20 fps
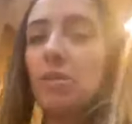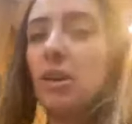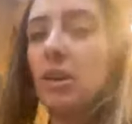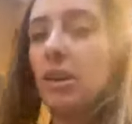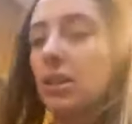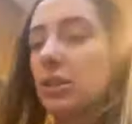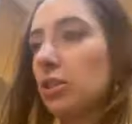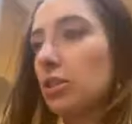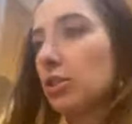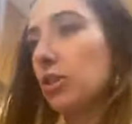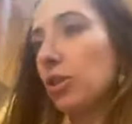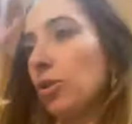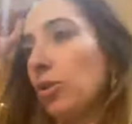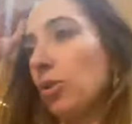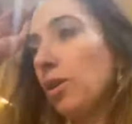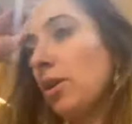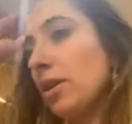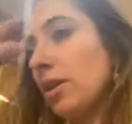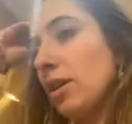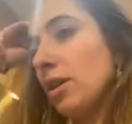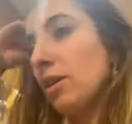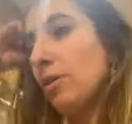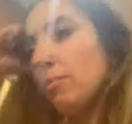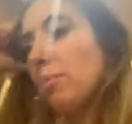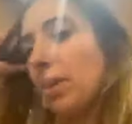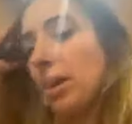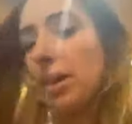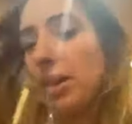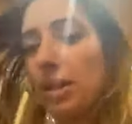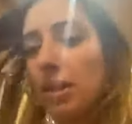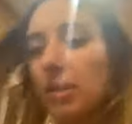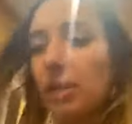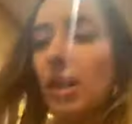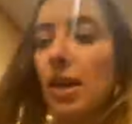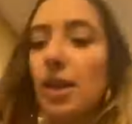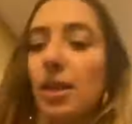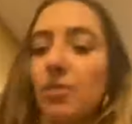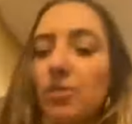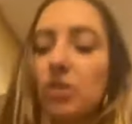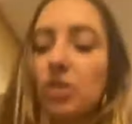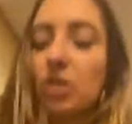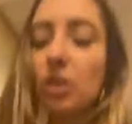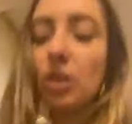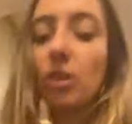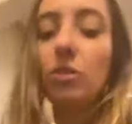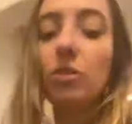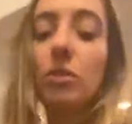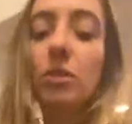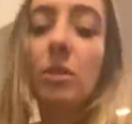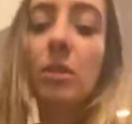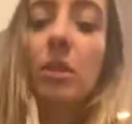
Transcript: ready to do my live show.